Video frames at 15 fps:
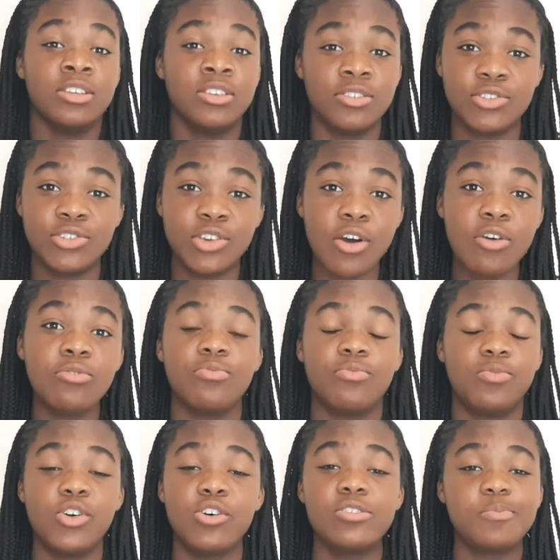So
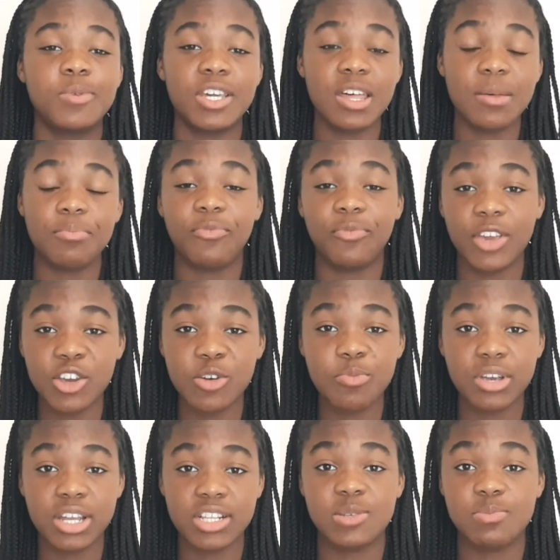those pick up
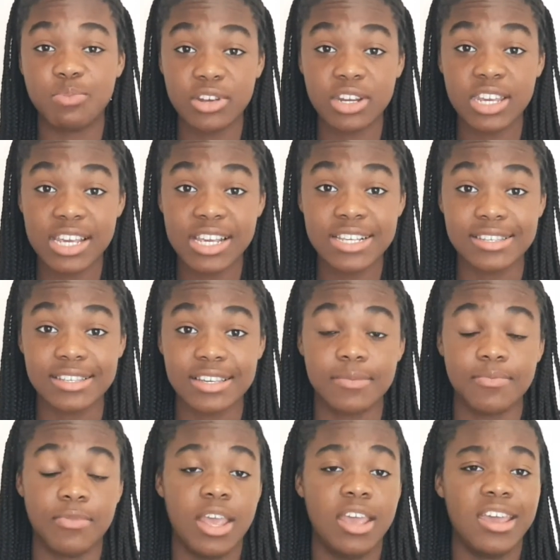fingerprints pretty
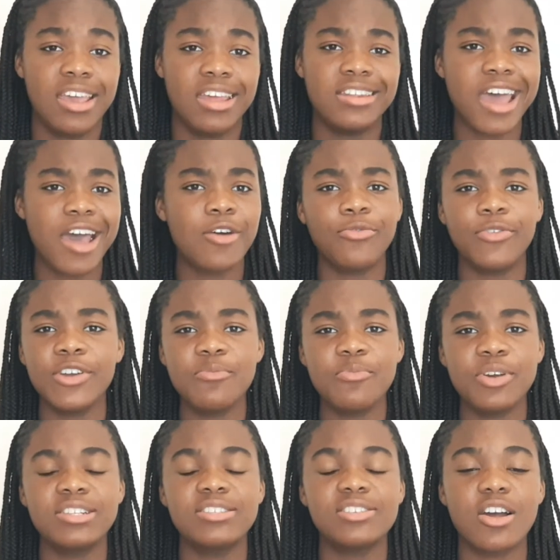easily. Now,
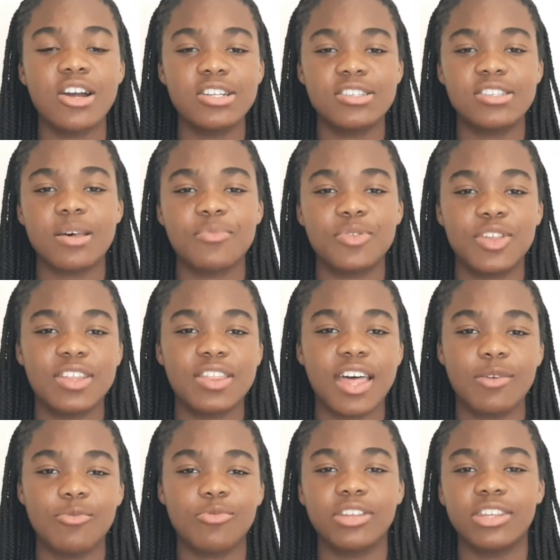fingerprints aren't something
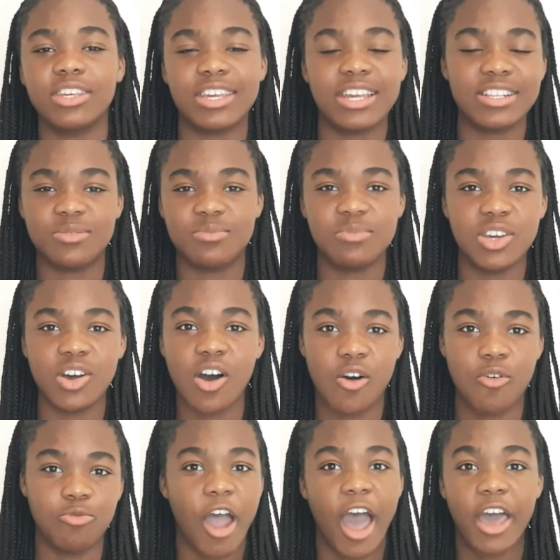that really gets me
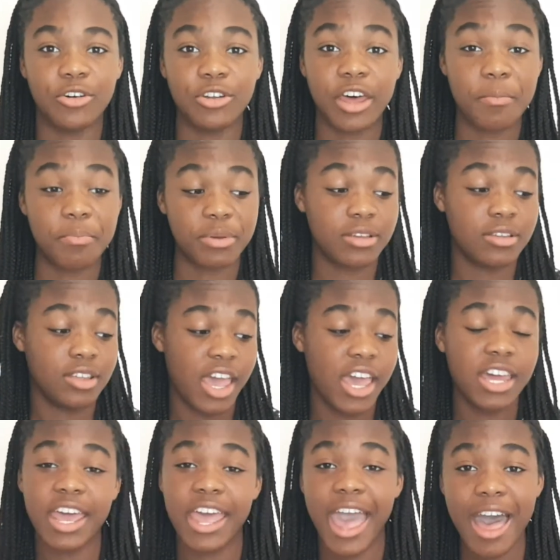all riled up. And
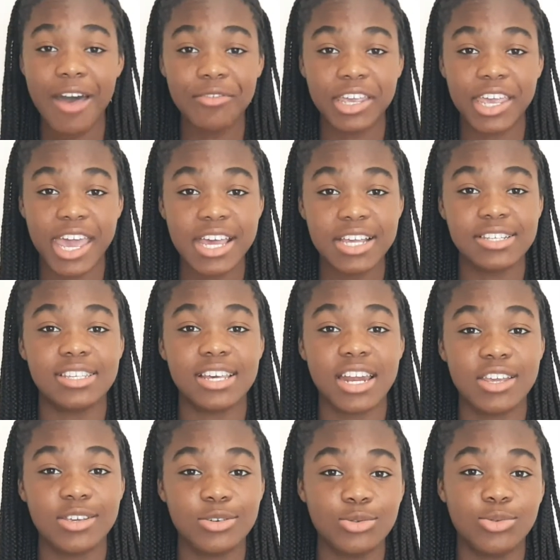I have a case that I
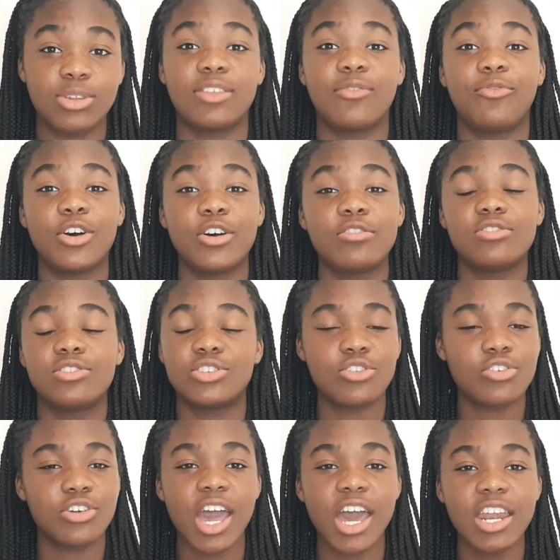use with the phone, so
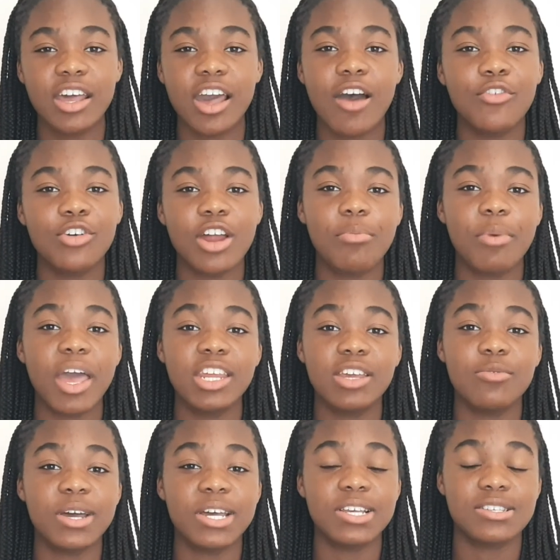they're kind of covered up
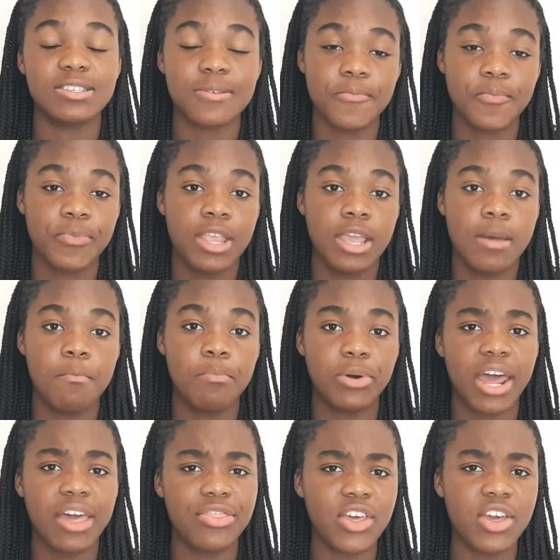anyways. But
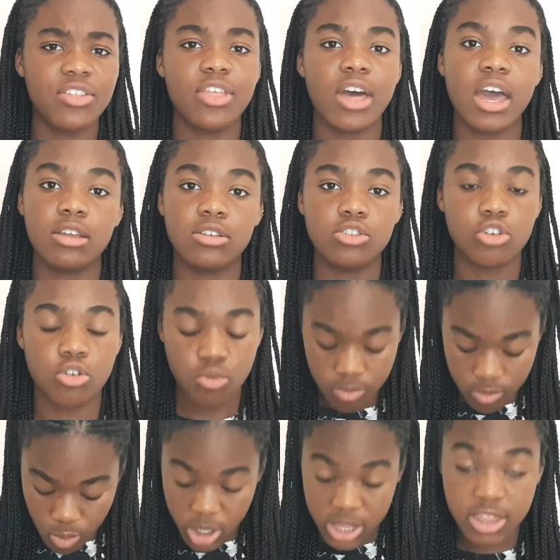I think that, you know,
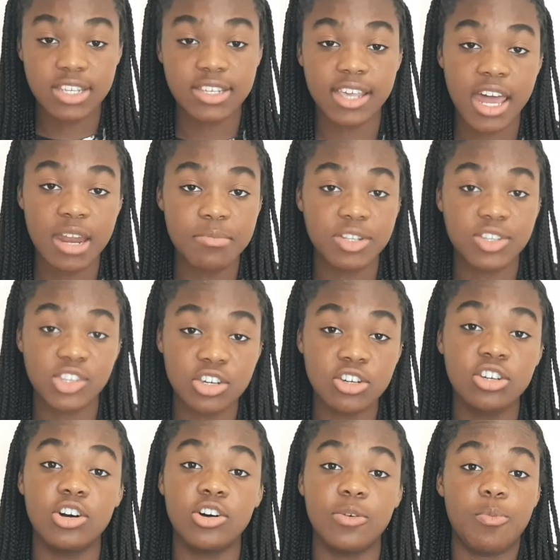with this kind of
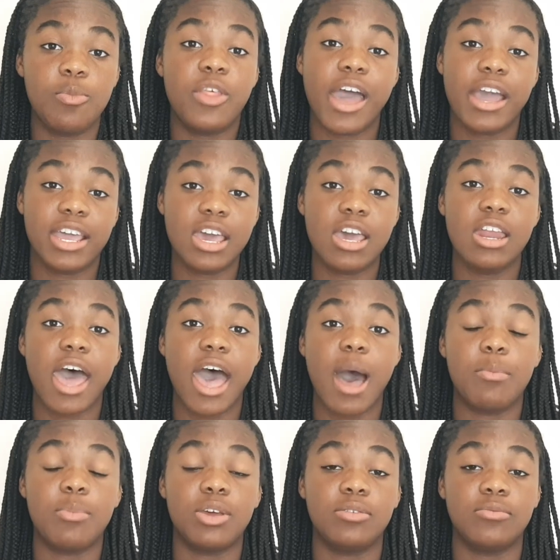material, that can
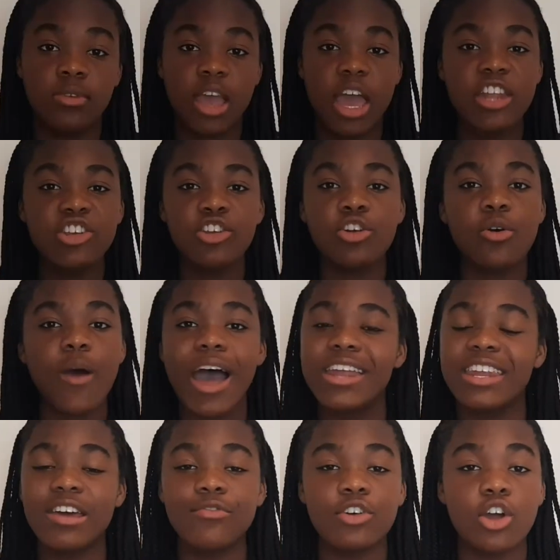happen. And you know, I
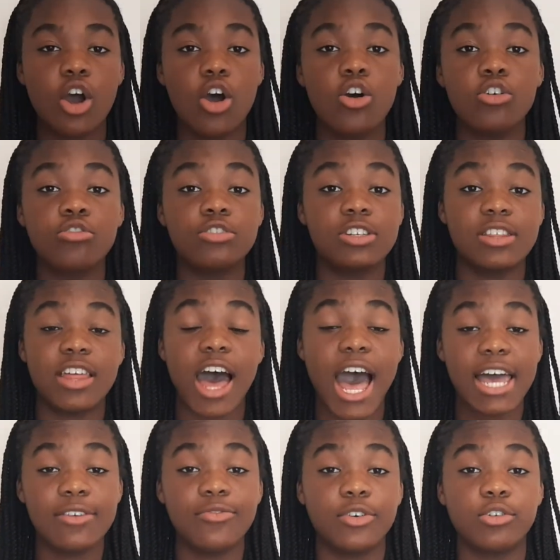never owned the
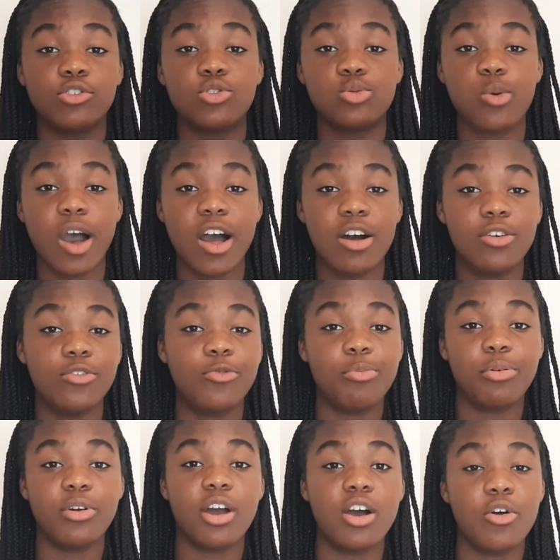iPhone 12
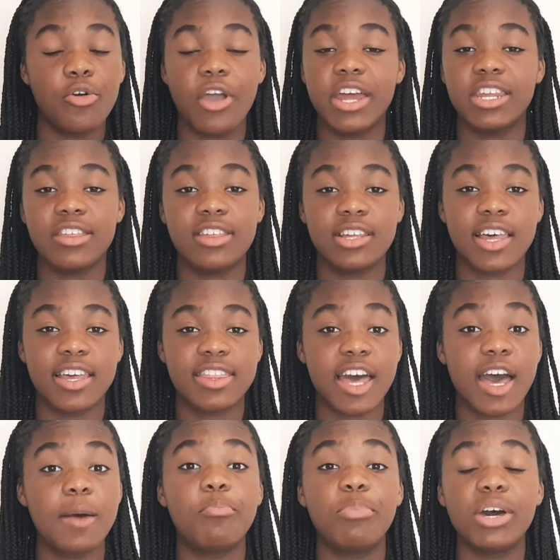Pro or anything like
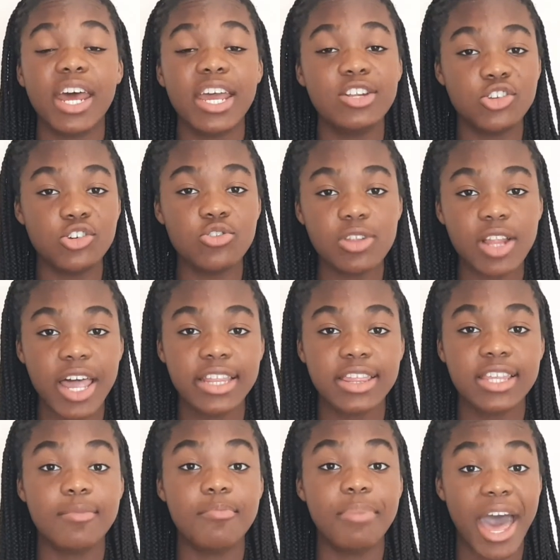that, but I do like
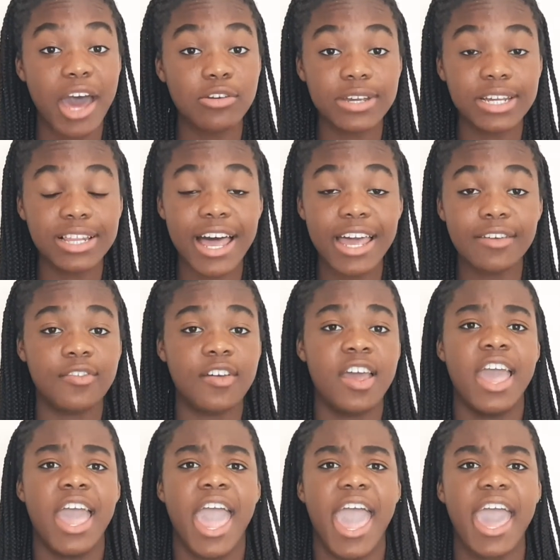the battery life,
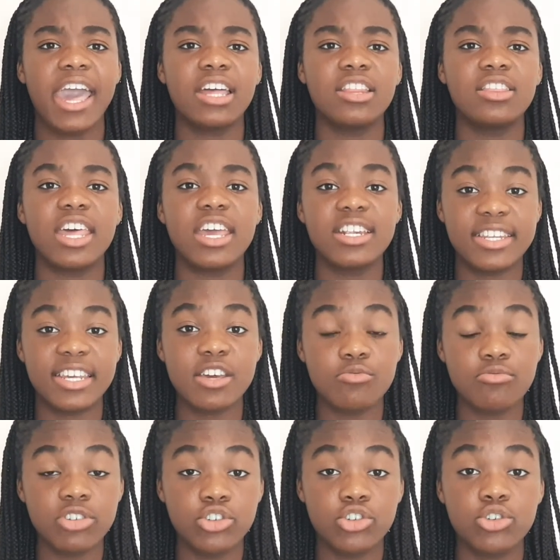and they did
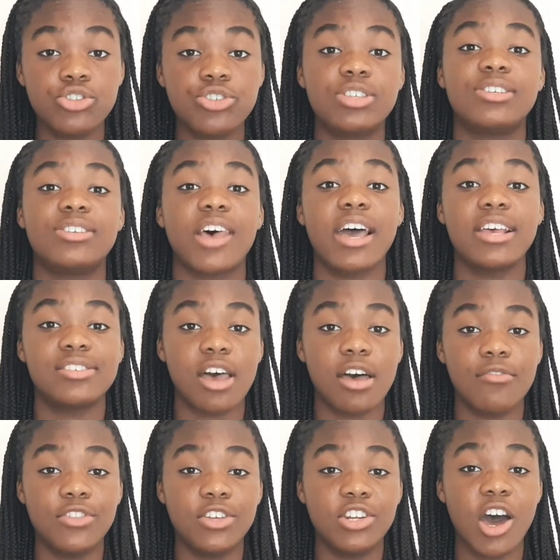reduce the size
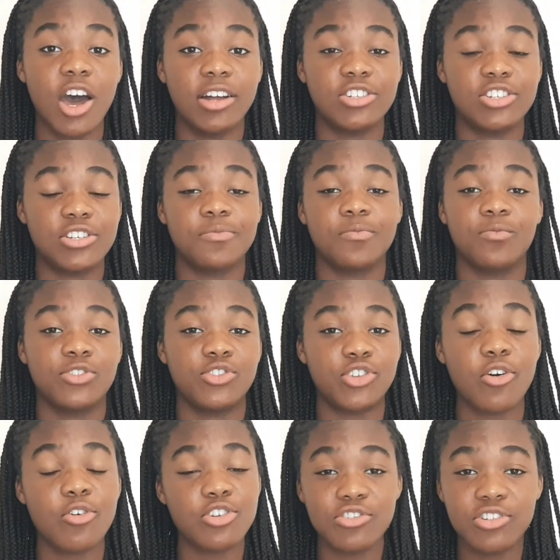of the notch.
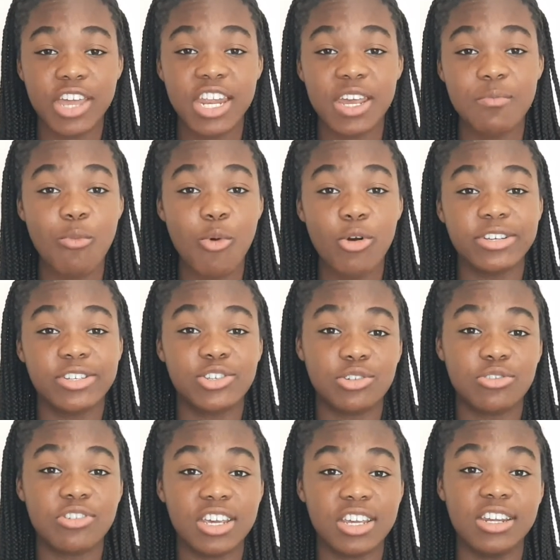So you're getting more
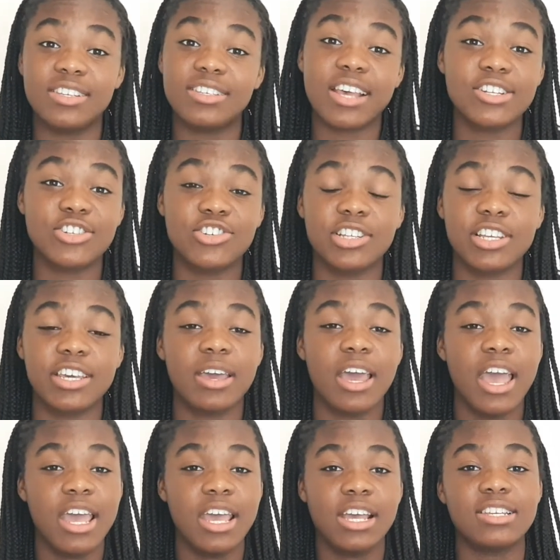screen, essentially,
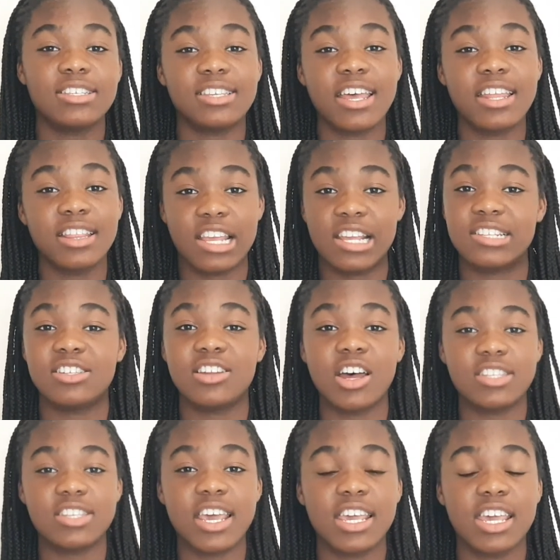because then it's not
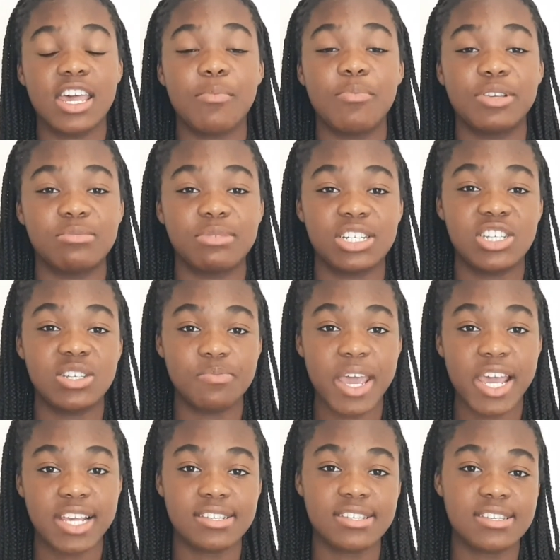taking up as much
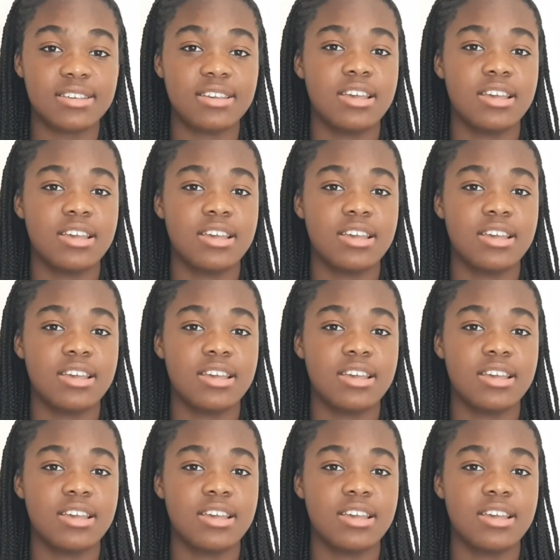space.